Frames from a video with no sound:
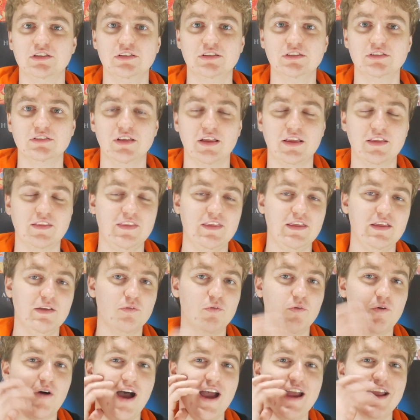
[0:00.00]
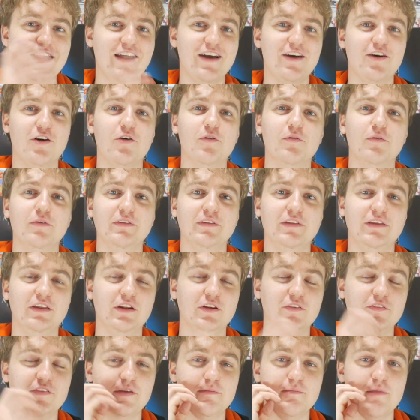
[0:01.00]
like the wide, you
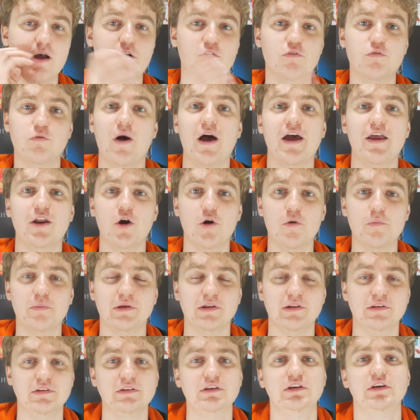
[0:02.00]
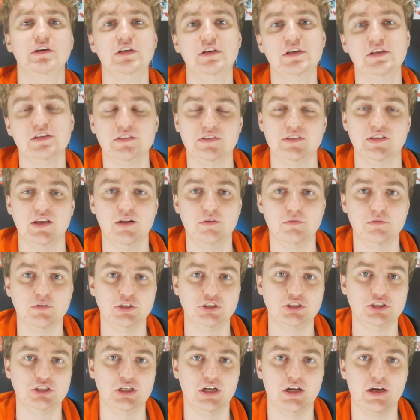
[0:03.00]
know, the mouth wide open set,
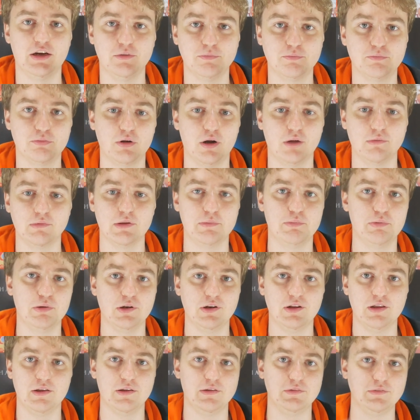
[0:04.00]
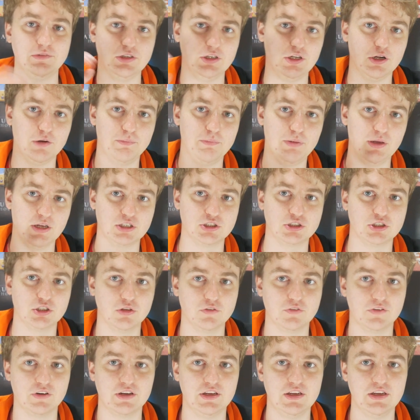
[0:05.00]
which I'll probably put a, you know, picture
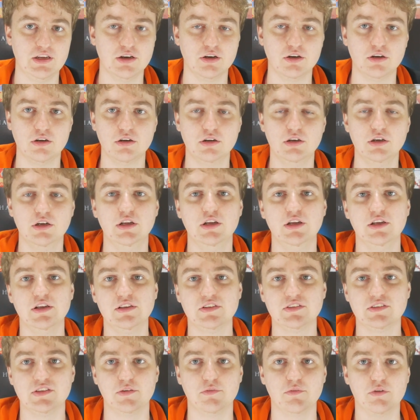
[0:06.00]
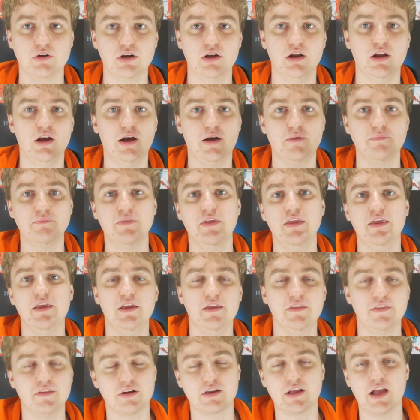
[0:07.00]
over here somewhere.
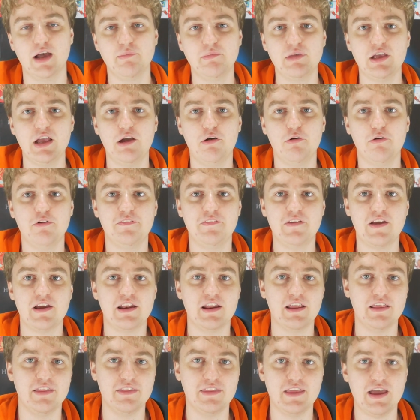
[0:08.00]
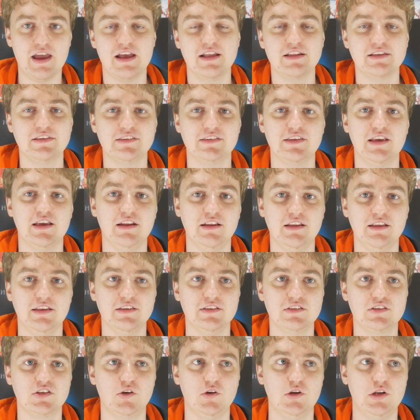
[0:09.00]
They're coming out with that, and that set
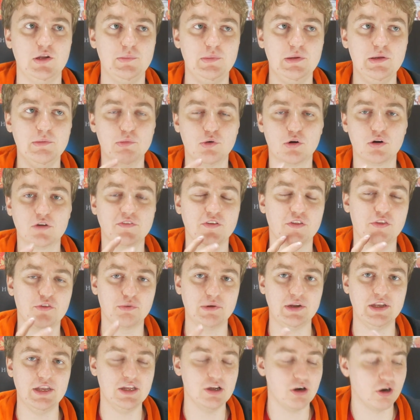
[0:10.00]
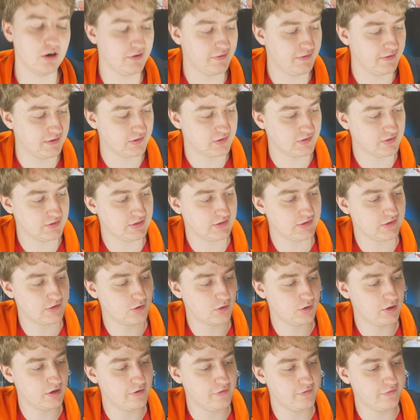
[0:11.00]
is going to be more of a 3D art thing. So this is
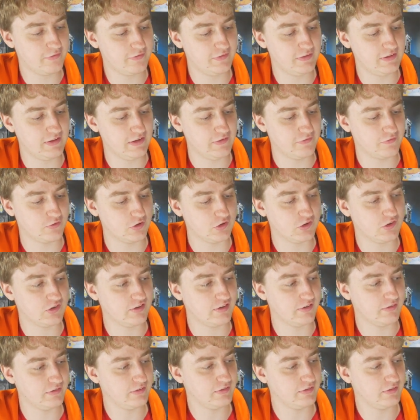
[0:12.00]
sort of the first